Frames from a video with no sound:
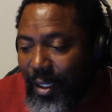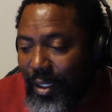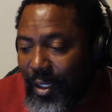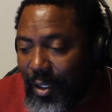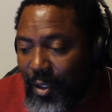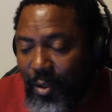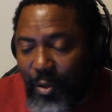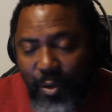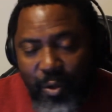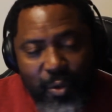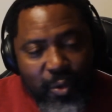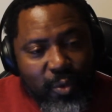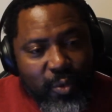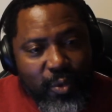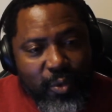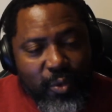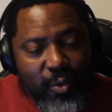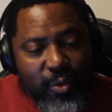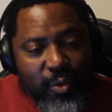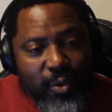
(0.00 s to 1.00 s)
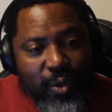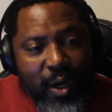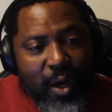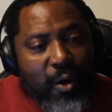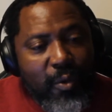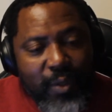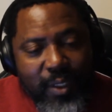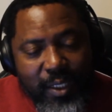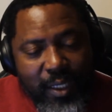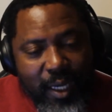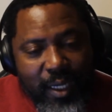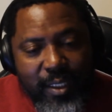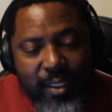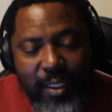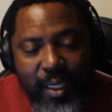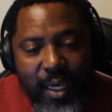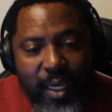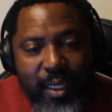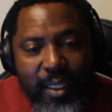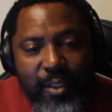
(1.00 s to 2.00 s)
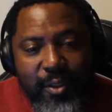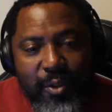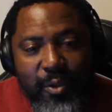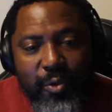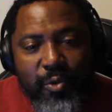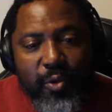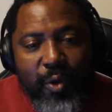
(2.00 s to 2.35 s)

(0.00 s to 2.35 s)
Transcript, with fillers: you know, I always like saying that you